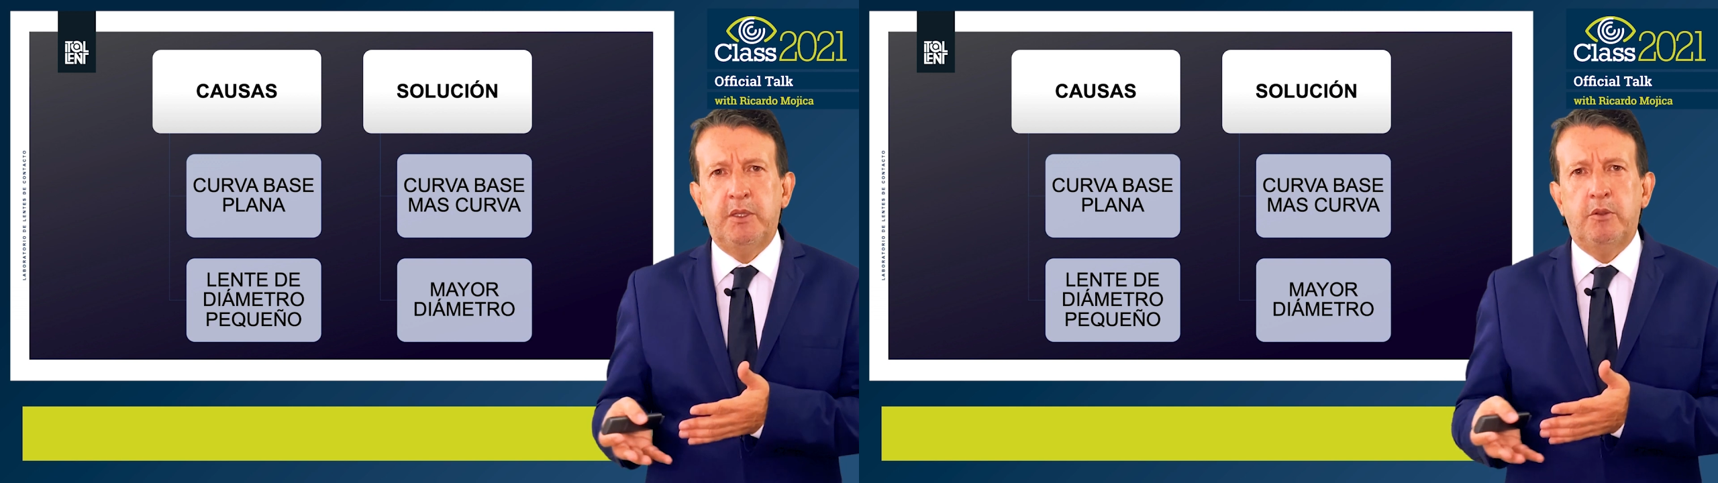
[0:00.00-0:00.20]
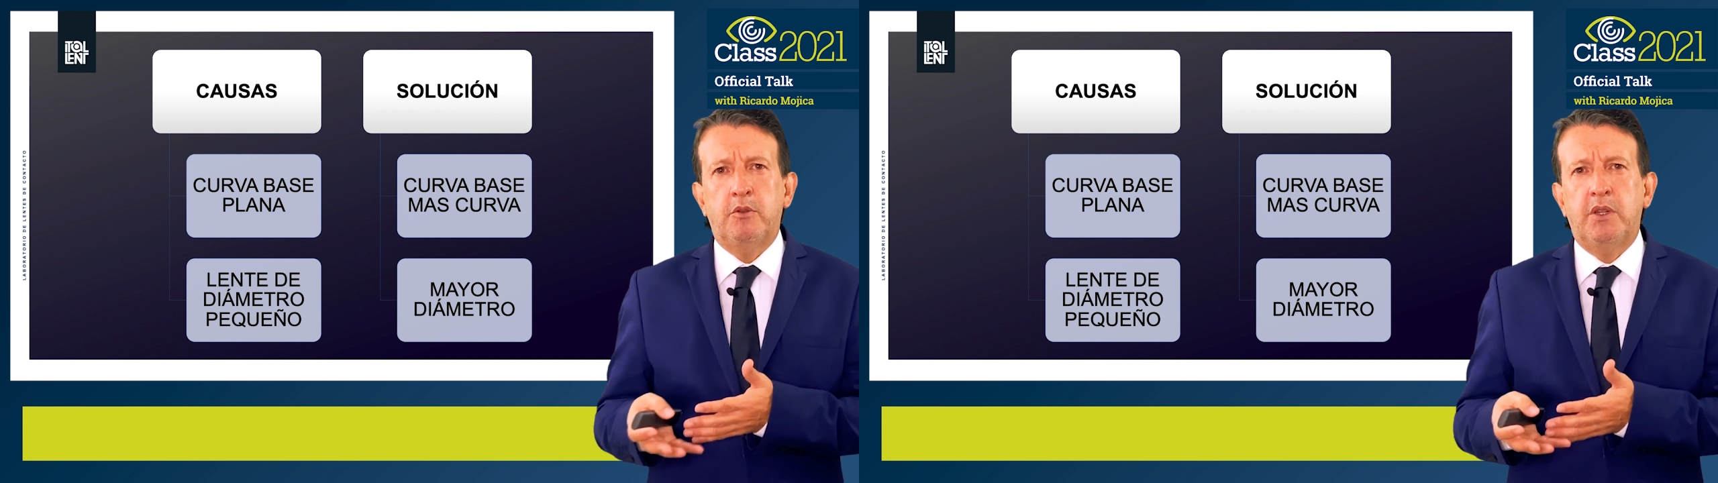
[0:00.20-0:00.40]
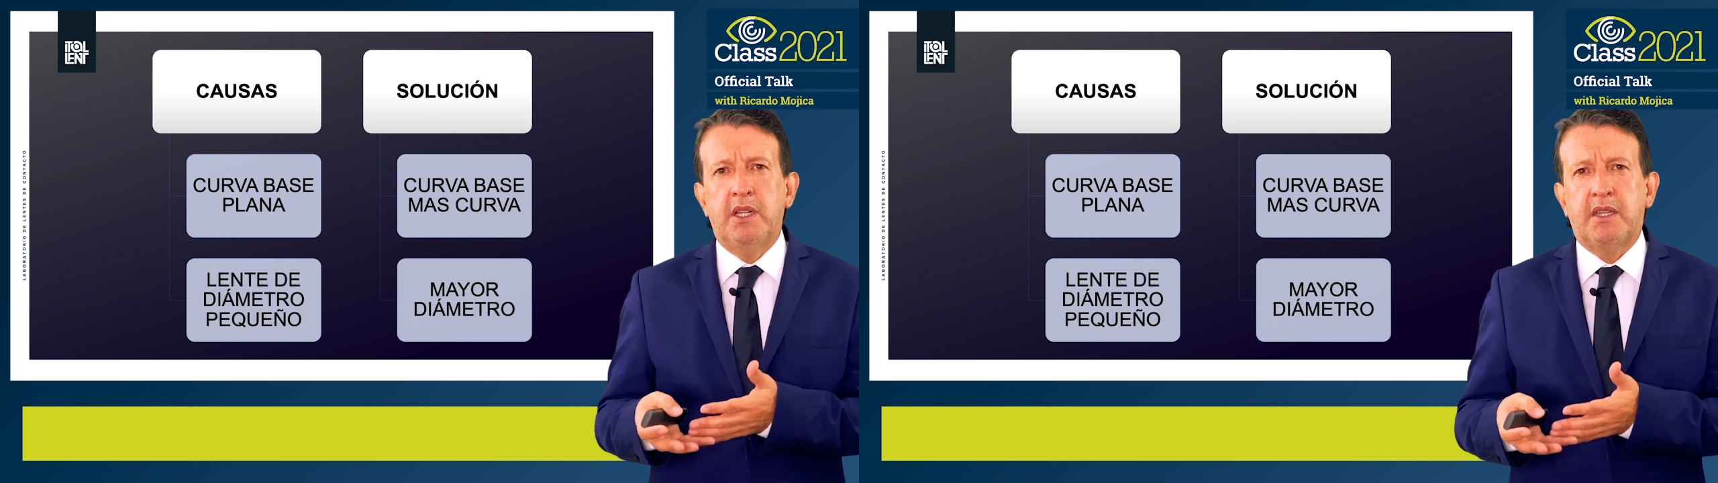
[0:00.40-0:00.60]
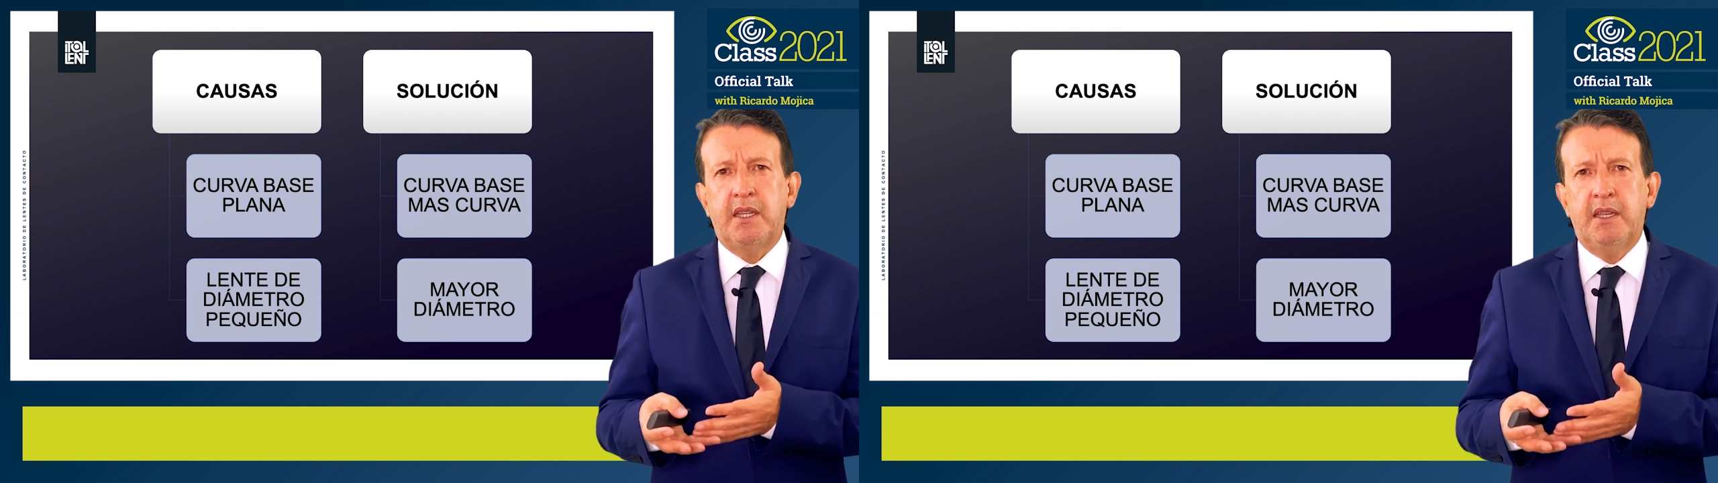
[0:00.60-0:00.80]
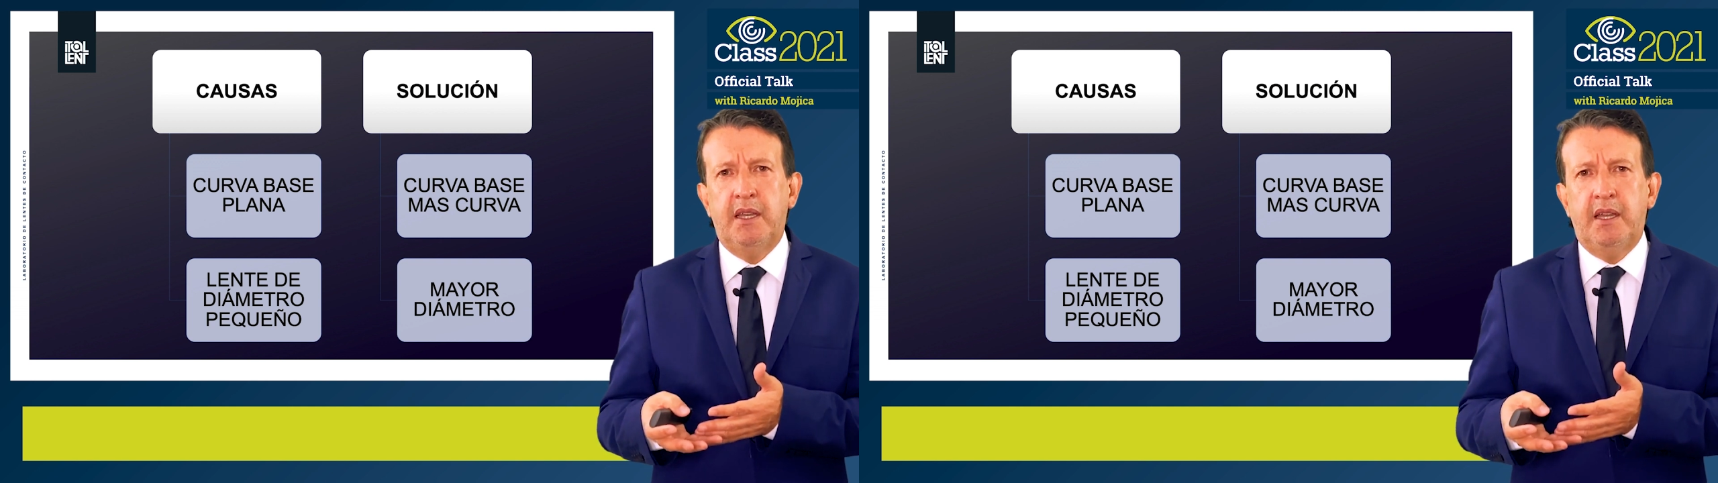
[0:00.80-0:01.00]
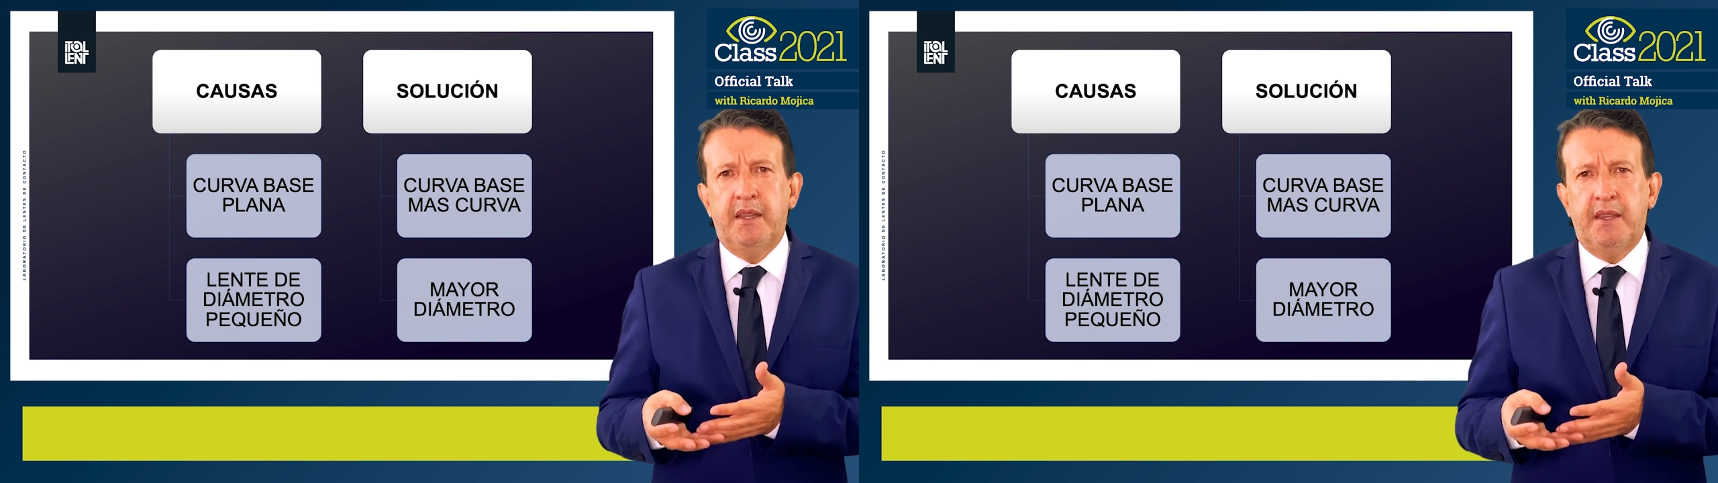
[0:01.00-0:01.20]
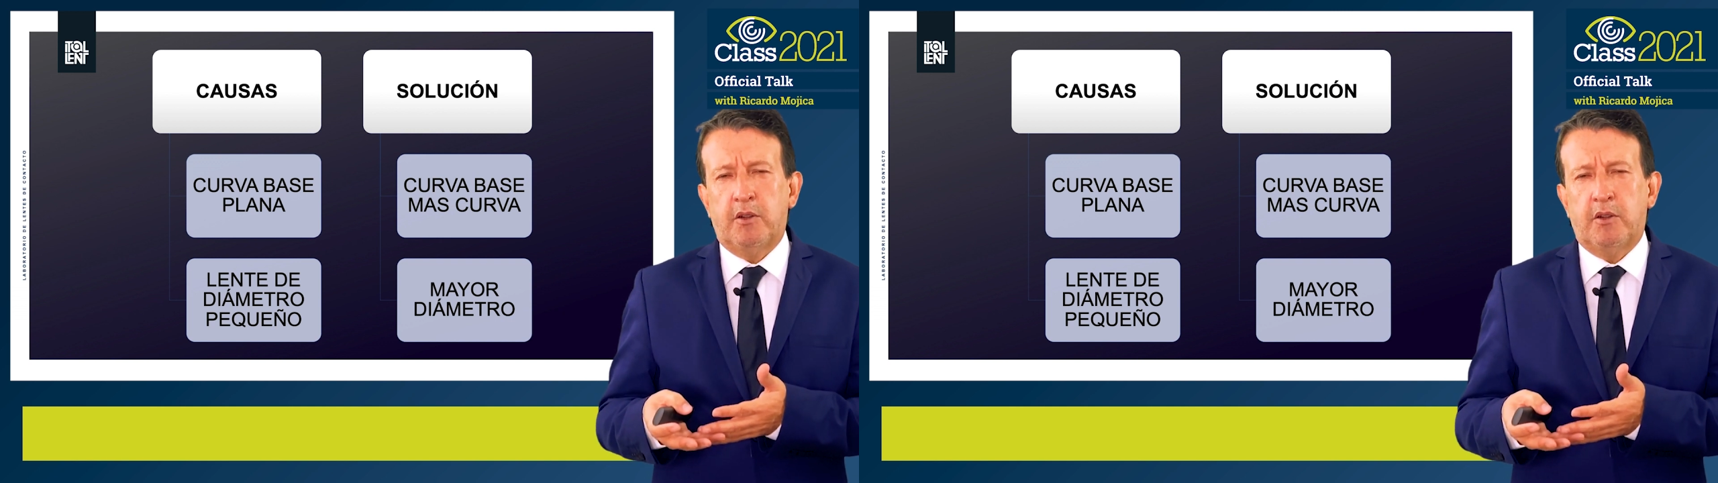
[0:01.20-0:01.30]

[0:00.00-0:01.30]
to analyze them